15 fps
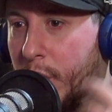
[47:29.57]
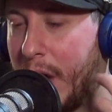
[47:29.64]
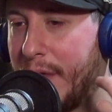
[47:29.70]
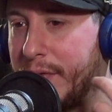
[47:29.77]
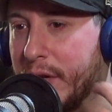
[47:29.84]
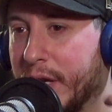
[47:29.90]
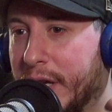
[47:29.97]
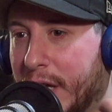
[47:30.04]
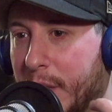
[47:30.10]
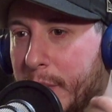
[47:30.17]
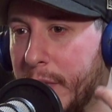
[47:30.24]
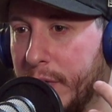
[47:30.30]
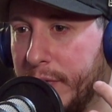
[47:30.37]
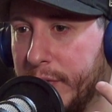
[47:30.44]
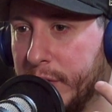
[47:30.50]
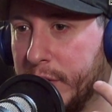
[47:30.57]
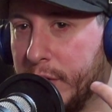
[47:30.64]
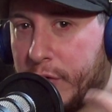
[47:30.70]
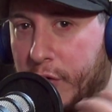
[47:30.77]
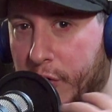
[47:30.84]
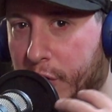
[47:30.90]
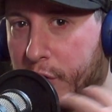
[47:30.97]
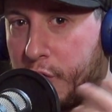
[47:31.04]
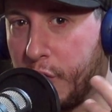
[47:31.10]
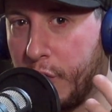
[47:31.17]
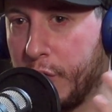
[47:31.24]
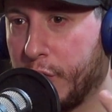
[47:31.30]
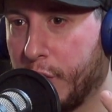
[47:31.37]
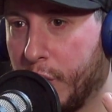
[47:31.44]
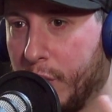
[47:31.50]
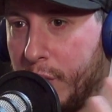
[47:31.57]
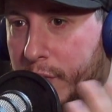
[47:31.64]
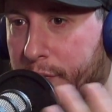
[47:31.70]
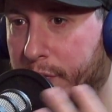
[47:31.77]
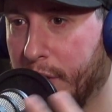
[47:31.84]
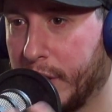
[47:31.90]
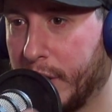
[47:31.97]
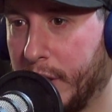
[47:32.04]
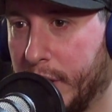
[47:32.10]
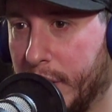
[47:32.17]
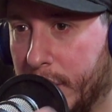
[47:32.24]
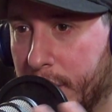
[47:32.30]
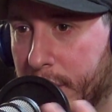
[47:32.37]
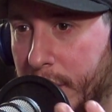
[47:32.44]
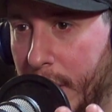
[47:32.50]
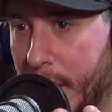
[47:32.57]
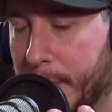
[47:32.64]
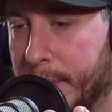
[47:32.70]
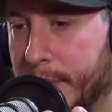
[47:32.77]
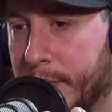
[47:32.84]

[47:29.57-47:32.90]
having a key midfielder just controls your whole fucking game.